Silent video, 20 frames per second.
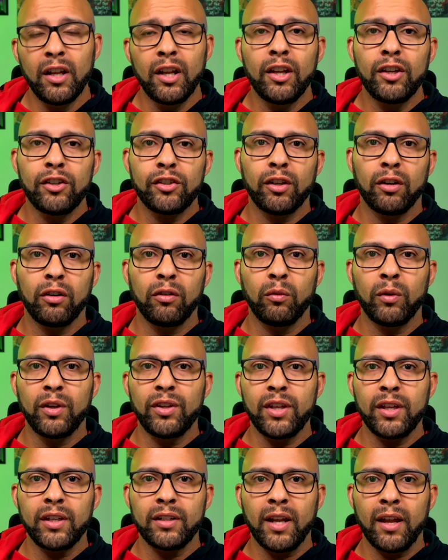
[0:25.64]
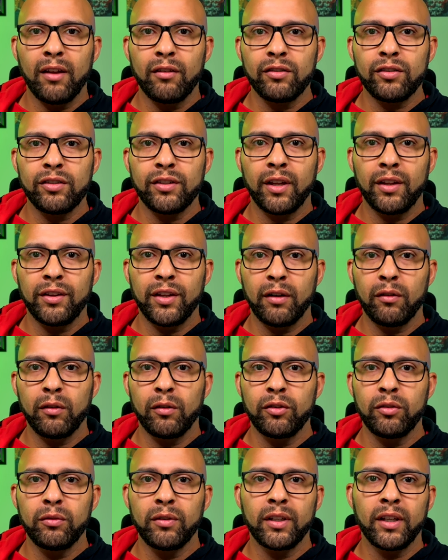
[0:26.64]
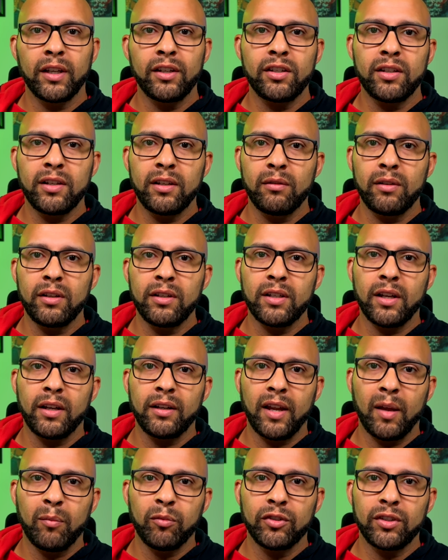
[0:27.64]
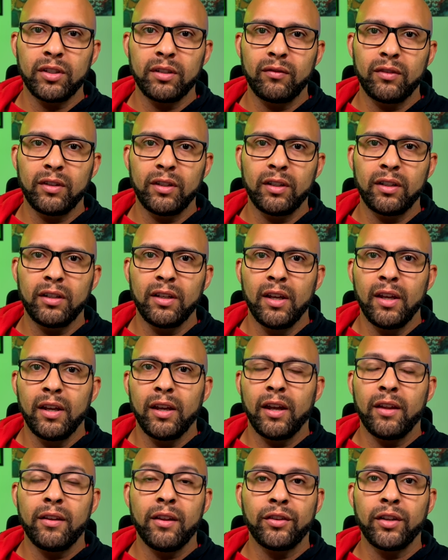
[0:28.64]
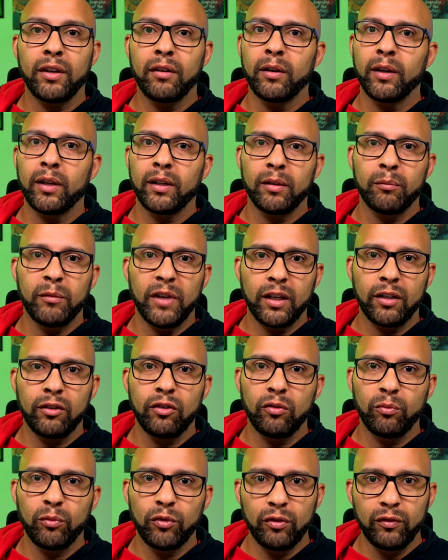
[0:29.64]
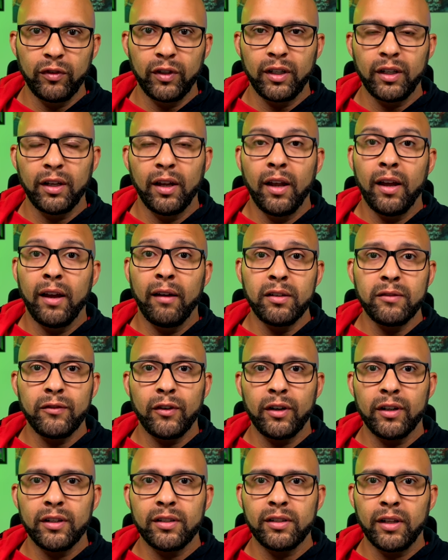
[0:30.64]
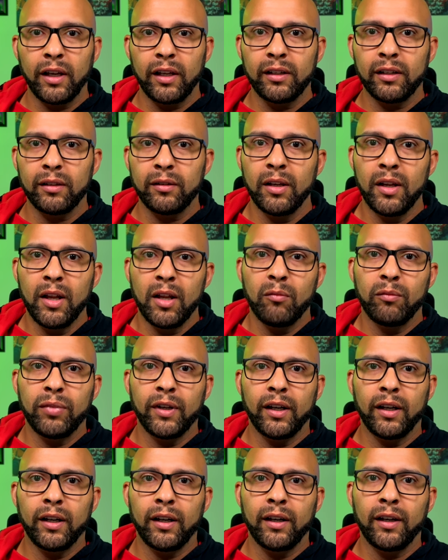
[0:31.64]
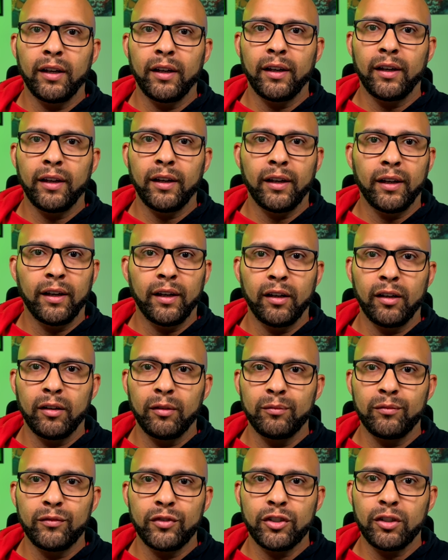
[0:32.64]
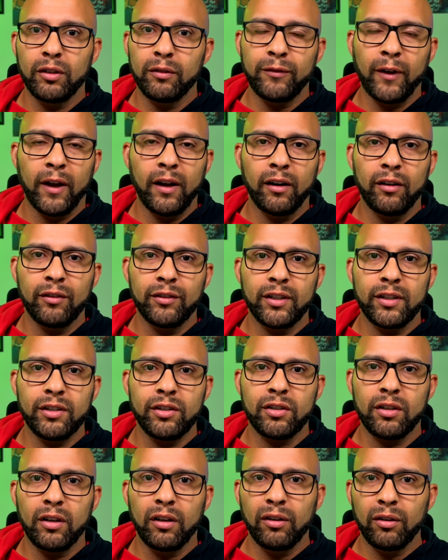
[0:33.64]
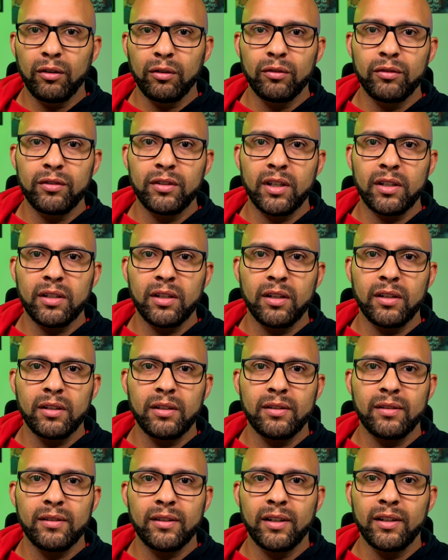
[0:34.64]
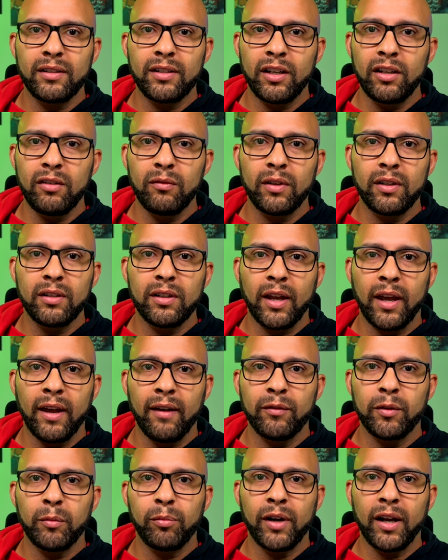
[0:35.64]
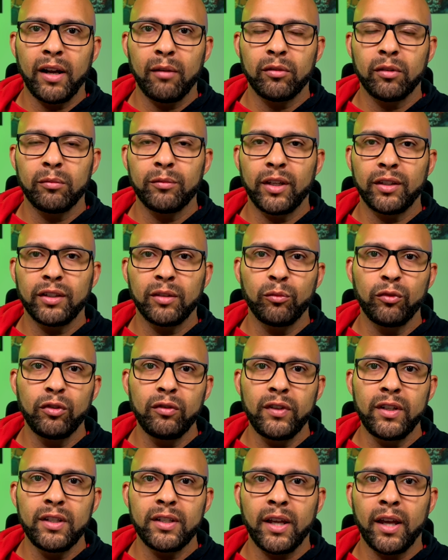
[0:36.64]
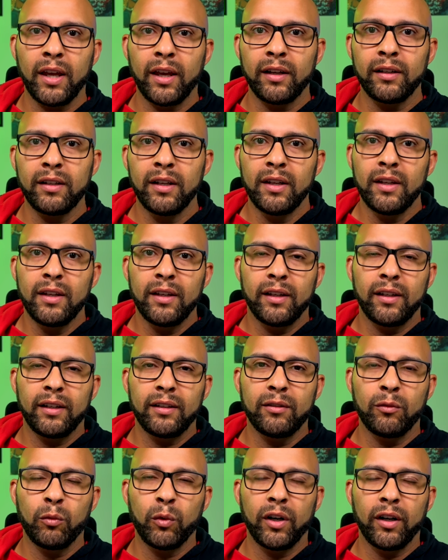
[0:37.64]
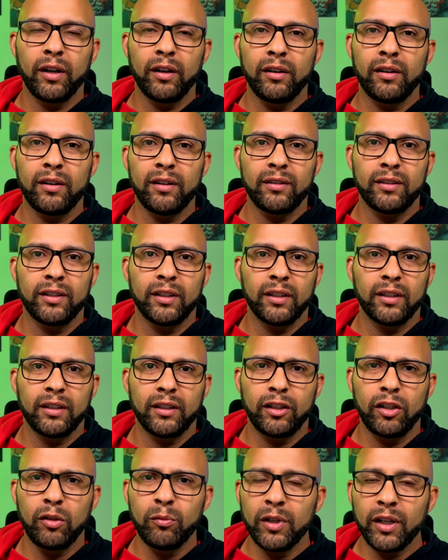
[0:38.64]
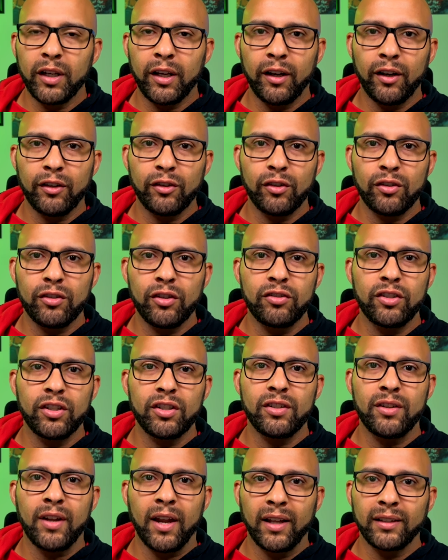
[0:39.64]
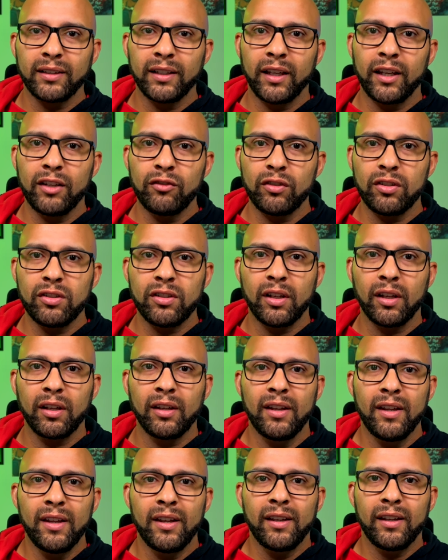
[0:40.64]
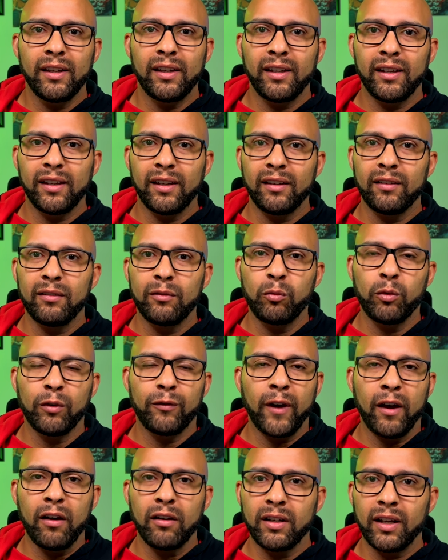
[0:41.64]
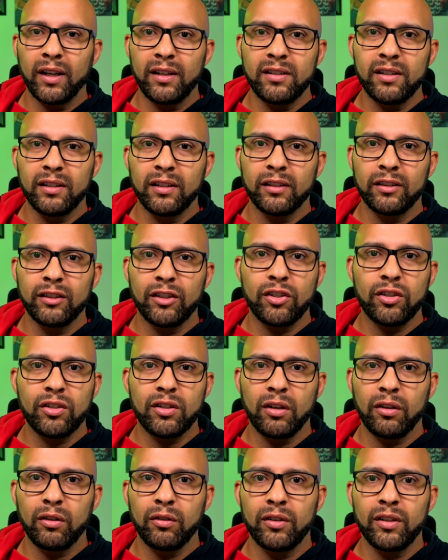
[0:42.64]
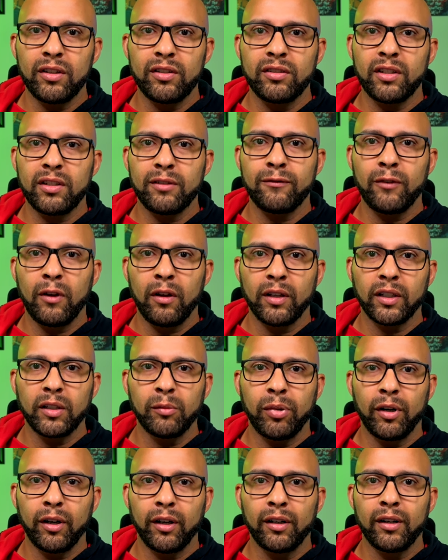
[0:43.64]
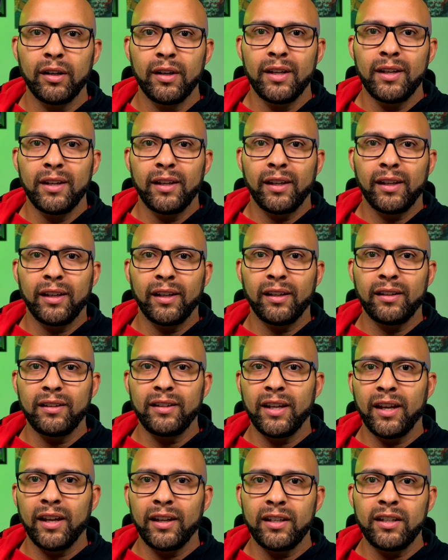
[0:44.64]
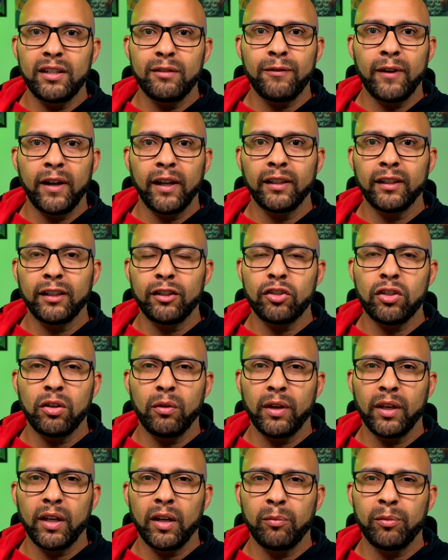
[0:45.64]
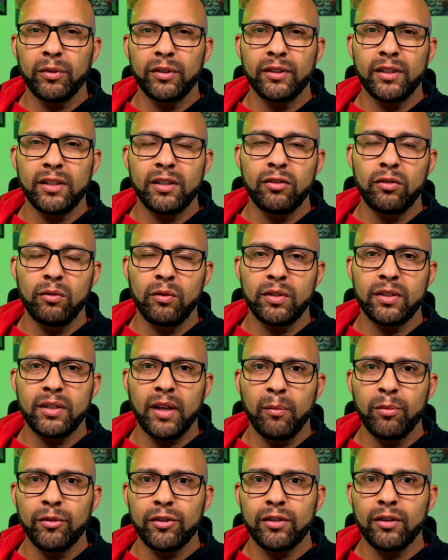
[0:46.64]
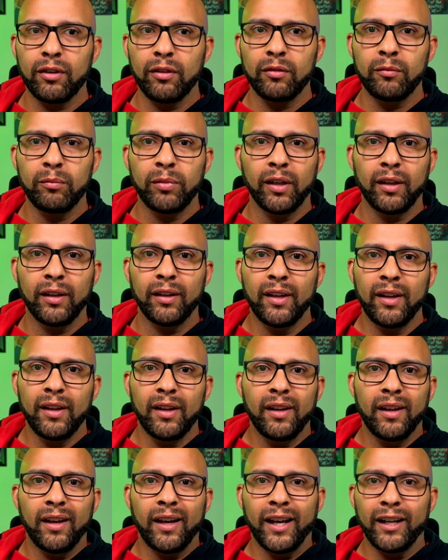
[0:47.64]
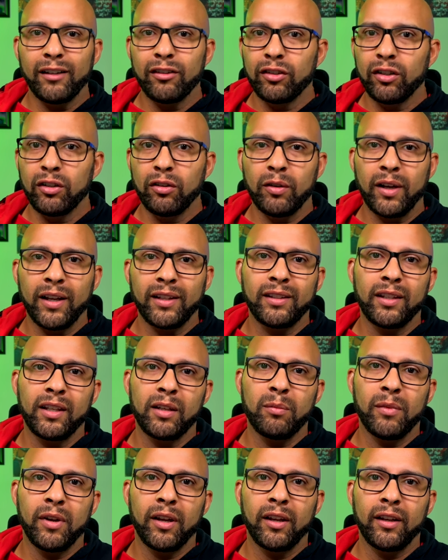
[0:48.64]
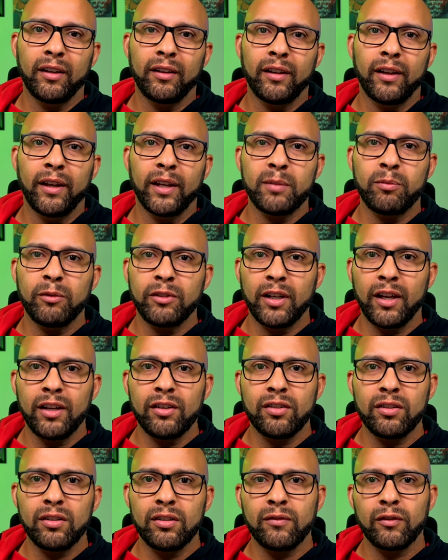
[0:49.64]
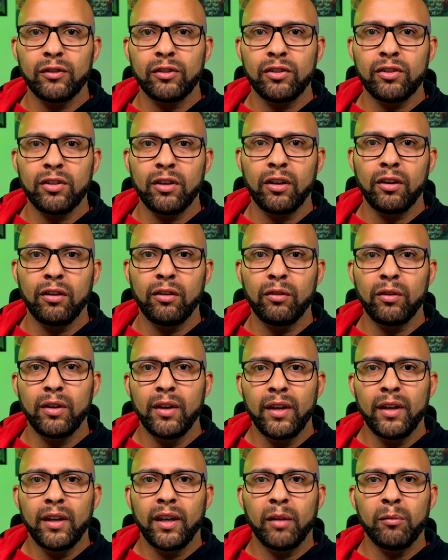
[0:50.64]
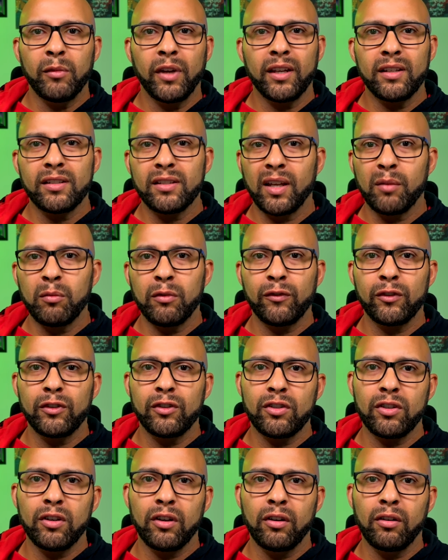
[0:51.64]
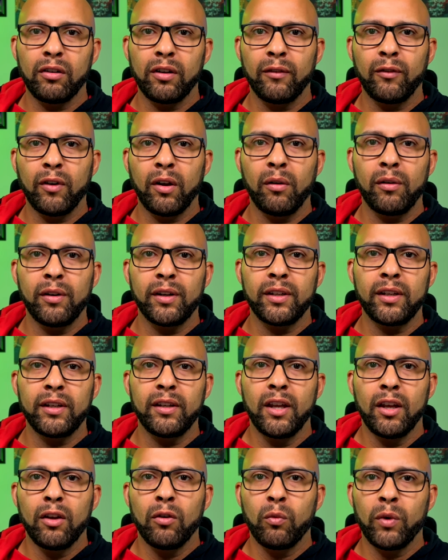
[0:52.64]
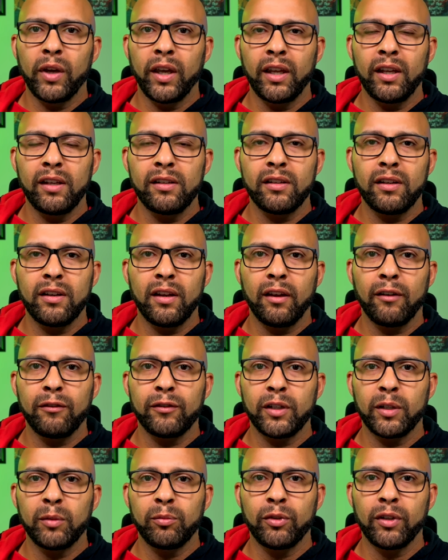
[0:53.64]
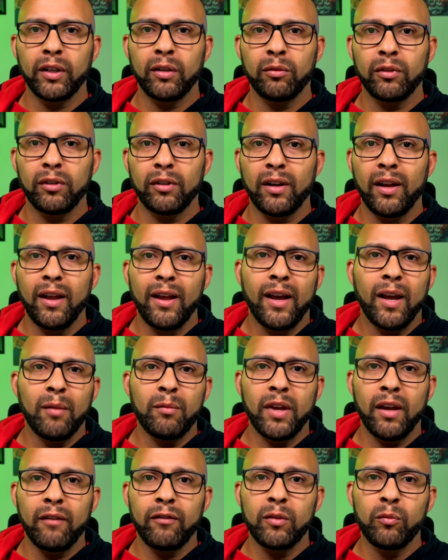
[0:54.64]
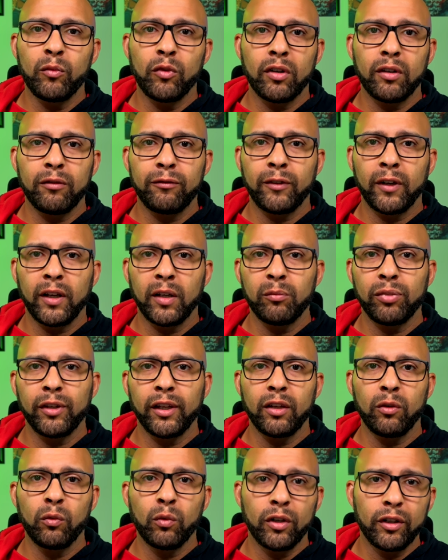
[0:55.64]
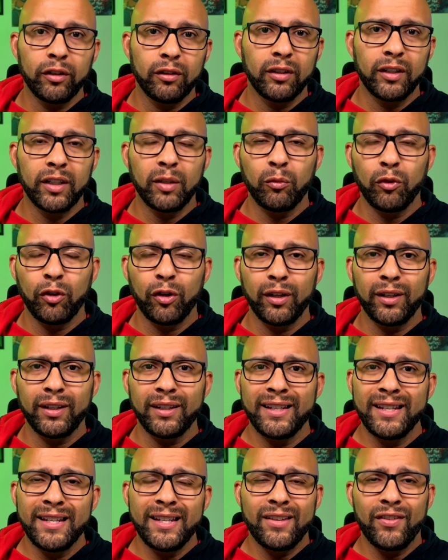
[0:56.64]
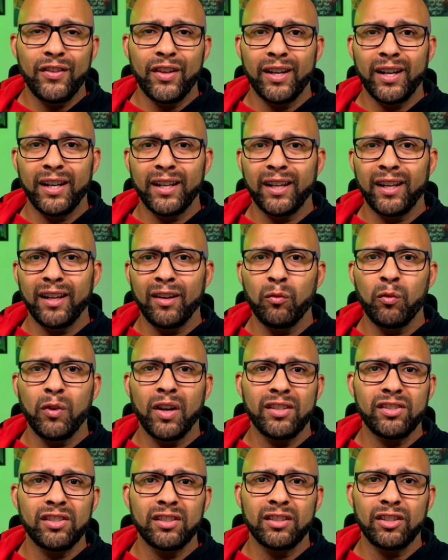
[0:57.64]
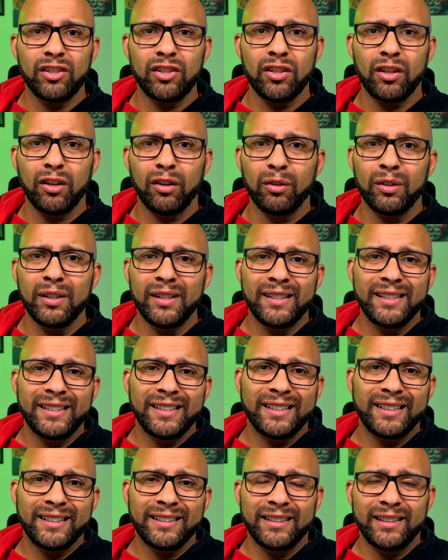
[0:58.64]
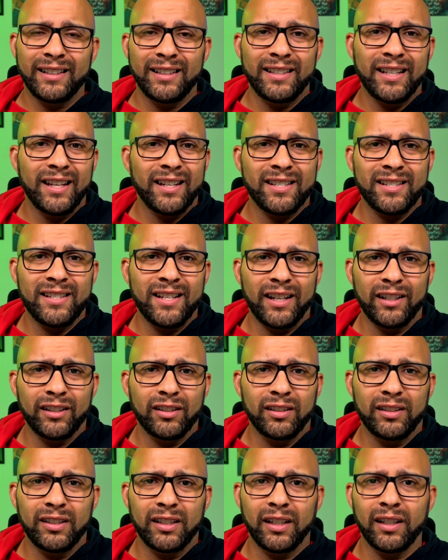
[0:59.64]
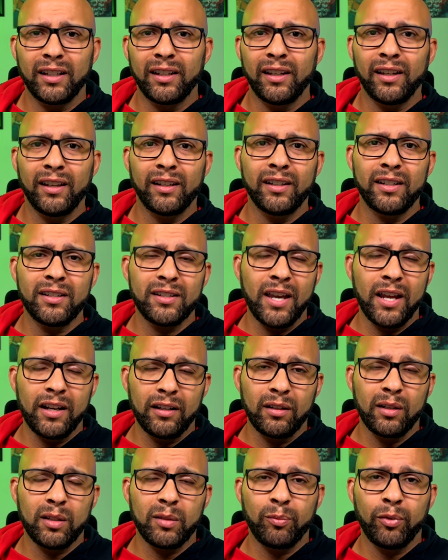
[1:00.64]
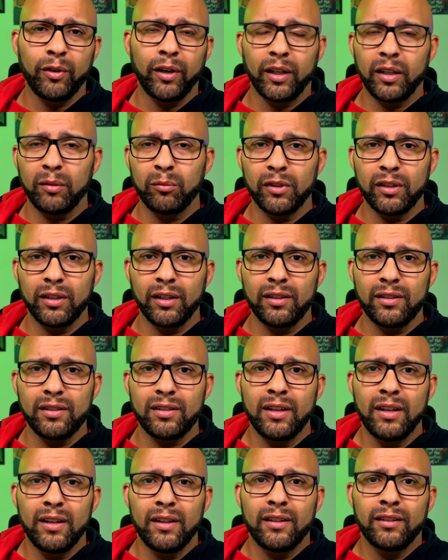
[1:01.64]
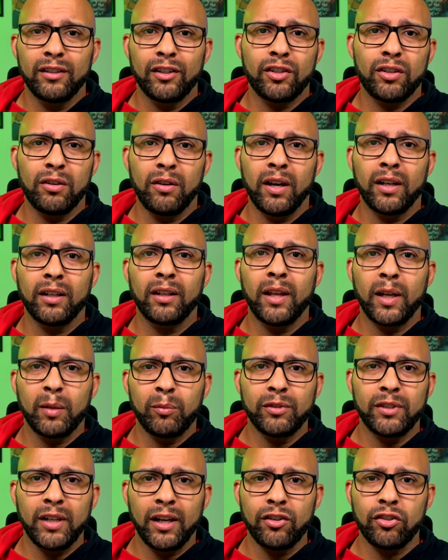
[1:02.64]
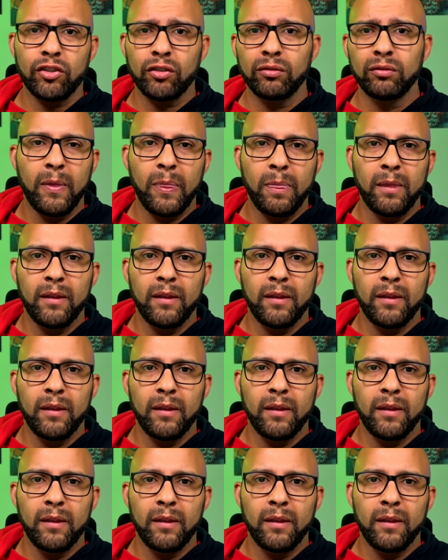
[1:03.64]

So when they announced that they were doing a series on Apple T V and that they were going to make a new movie, I was very excited. But um so far, this show just is continuing to have the problem that the movies had, and where the human characters are just not that interesting, and without Godzilla, this show is just falling apart. And yeah, he's finally showing up in this newest episode, but I don't know. I think my expectations for the show and my excitement for the show have already waned enough to the point where I'm having more fun playing Wordle in the morning than I am watching the show. And that's not a good thing. And it's kind of disappointing because this show had a lot of potential.